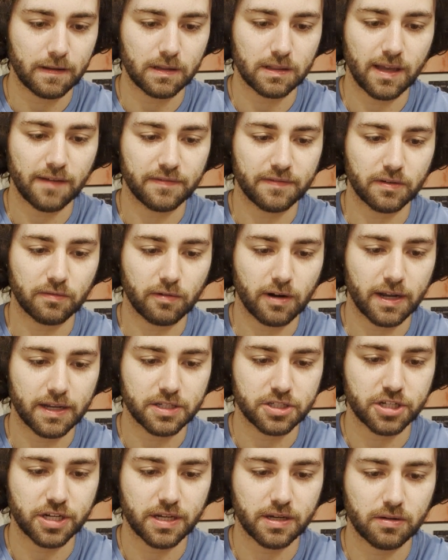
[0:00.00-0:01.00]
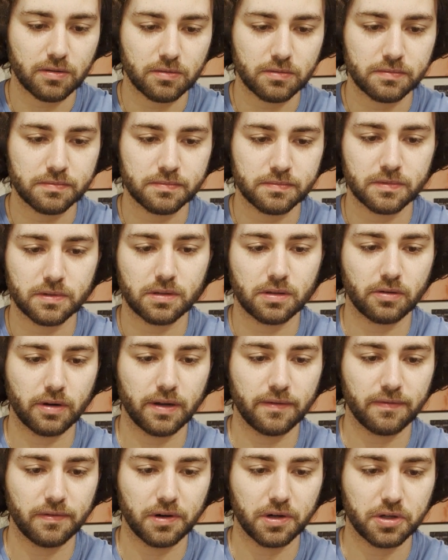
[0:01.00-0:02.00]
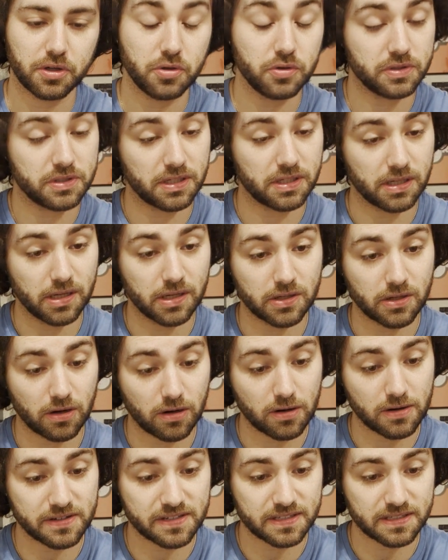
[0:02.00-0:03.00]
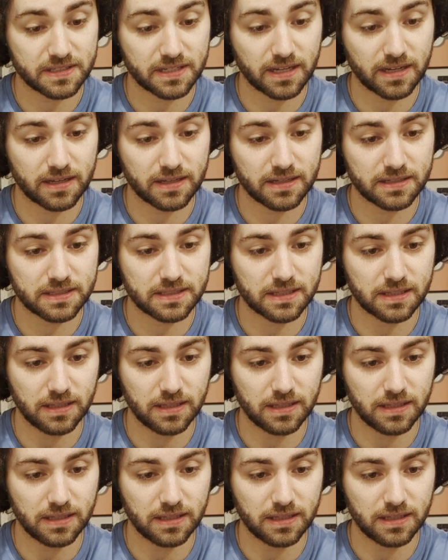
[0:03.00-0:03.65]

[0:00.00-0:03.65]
left and right channel, great for acoustic guitars, it says.